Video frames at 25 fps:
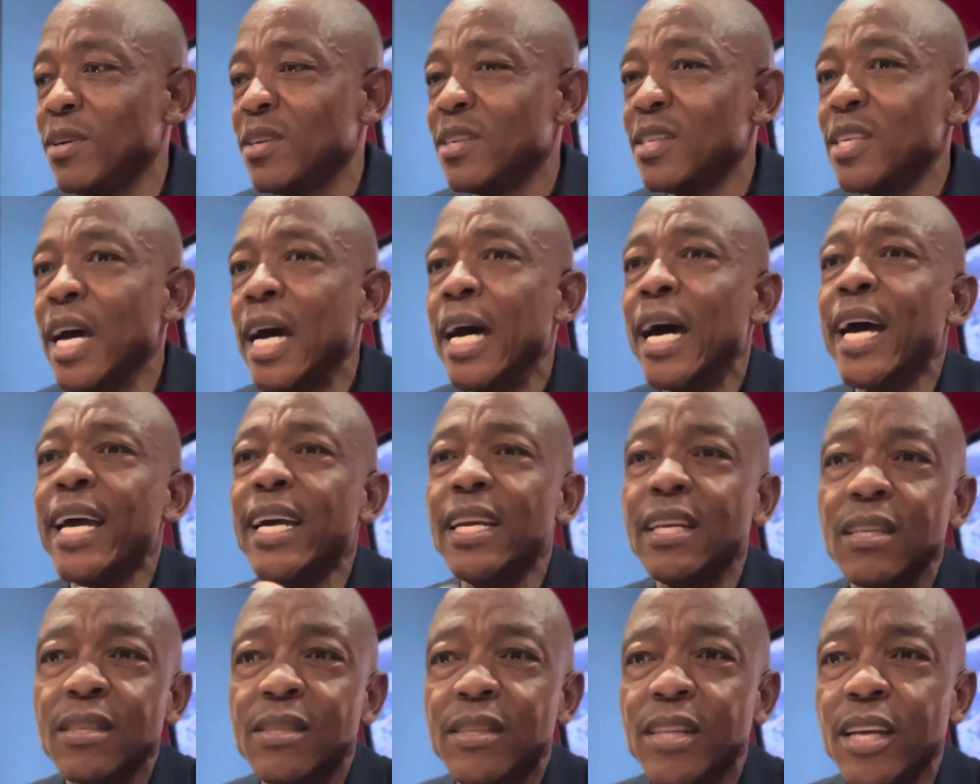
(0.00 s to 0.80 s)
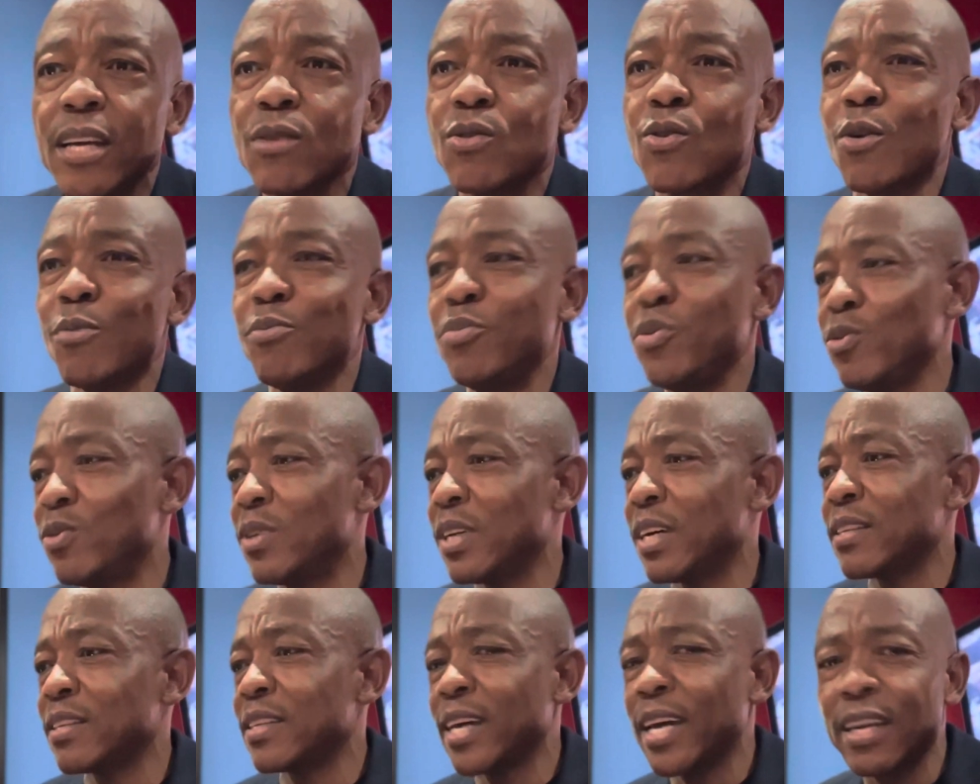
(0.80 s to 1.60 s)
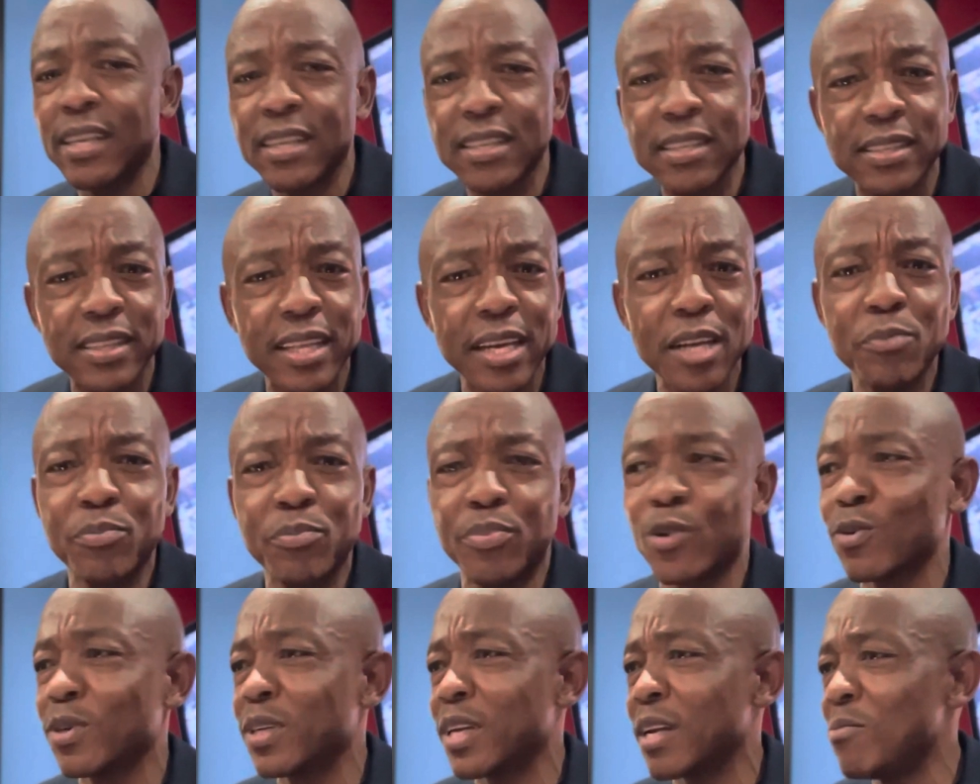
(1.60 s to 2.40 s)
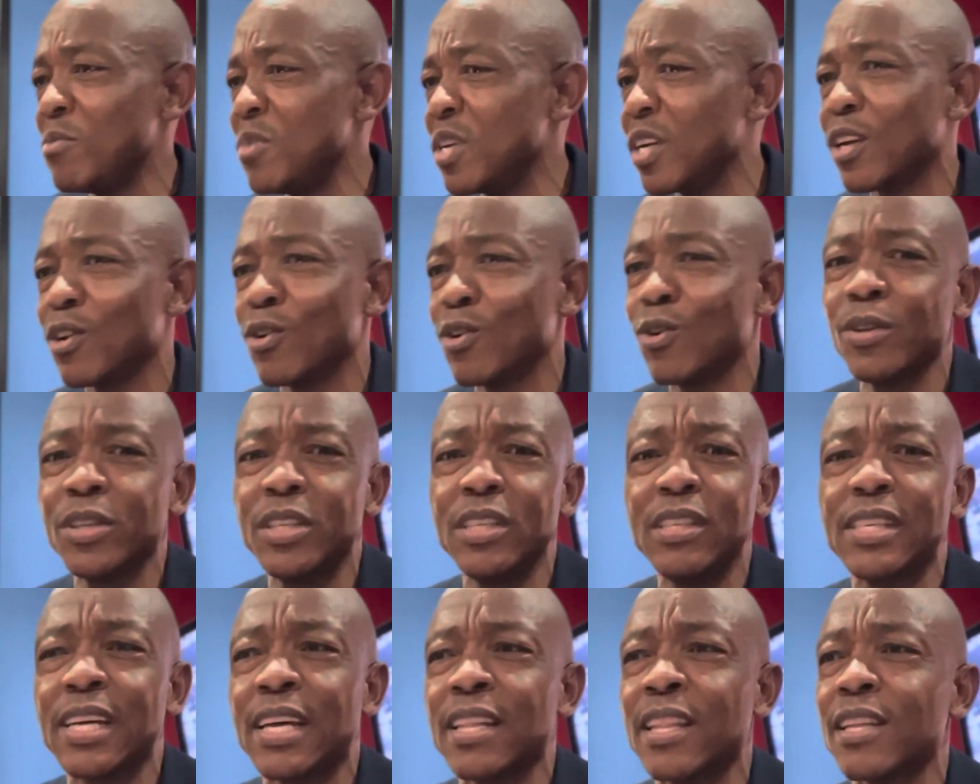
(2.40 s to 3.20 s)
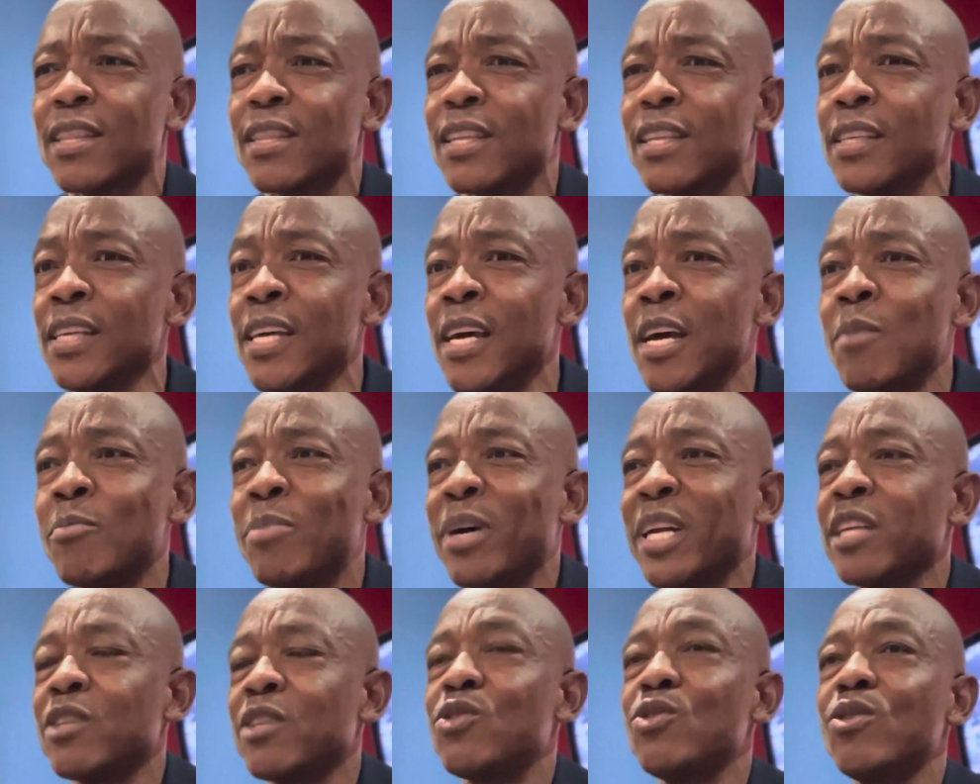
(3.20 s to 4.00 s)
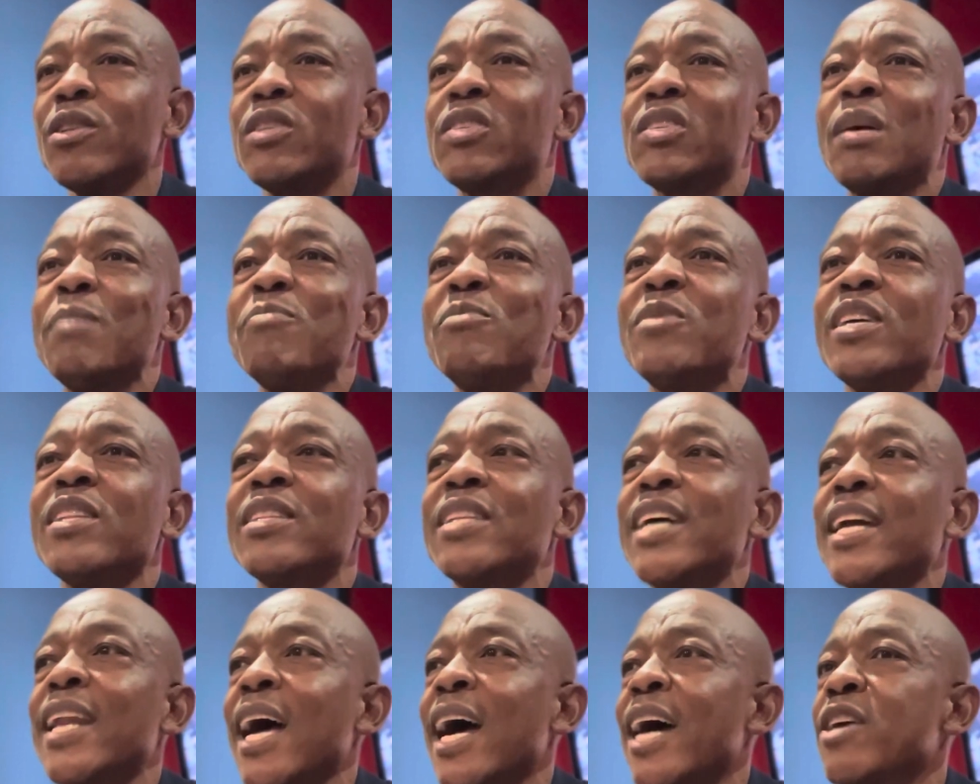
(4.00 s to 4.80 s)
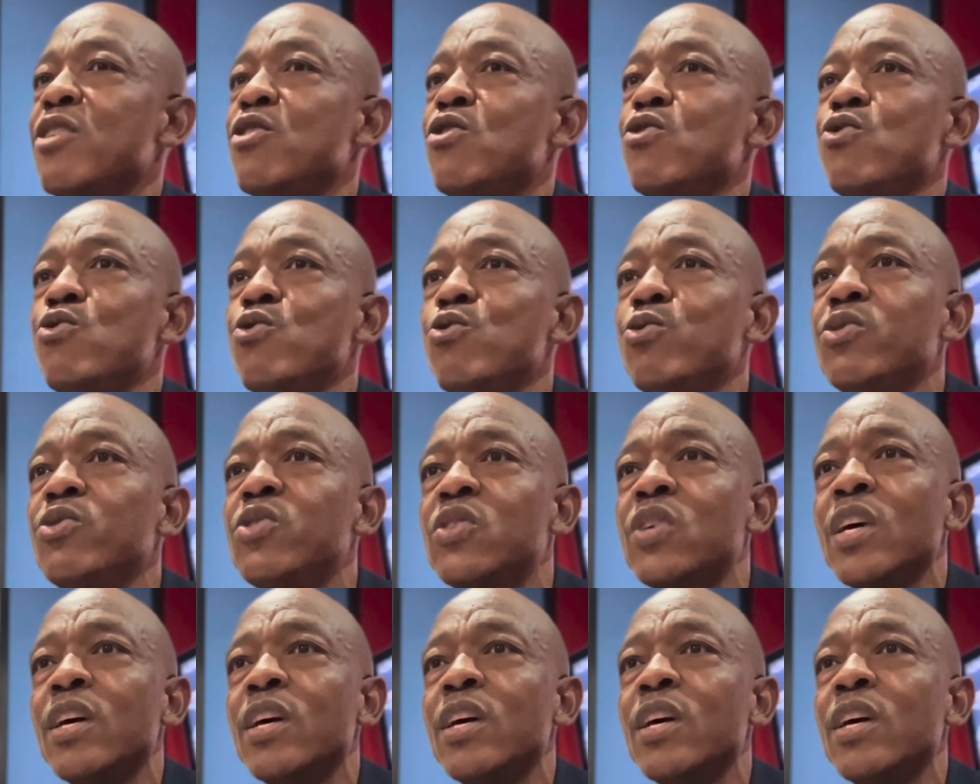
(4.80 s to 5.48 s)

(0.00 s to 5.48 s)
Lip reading: Yeah, I understand computers, I understand programming and all these other things, but it's not something that I use